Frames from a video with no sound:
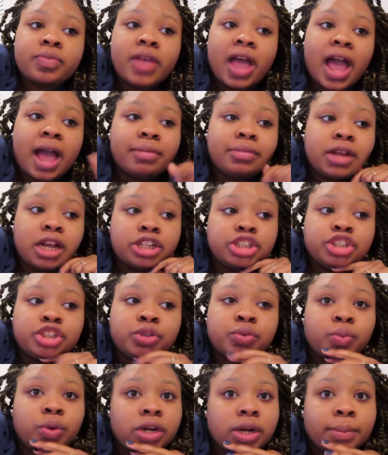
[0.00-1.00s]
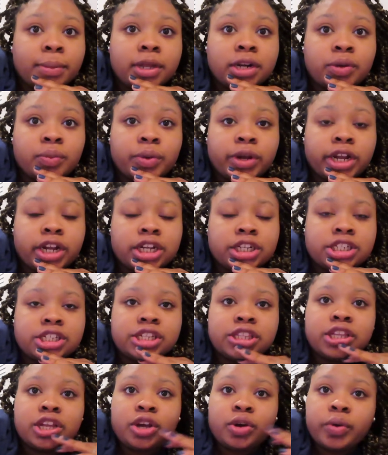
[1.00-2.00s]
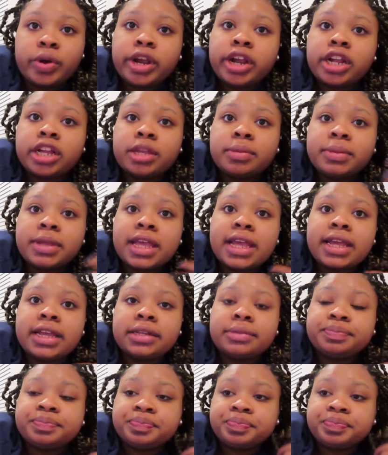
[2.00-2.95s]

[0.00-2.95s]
I'm not sure what I'm going to wear to the aquarium yet.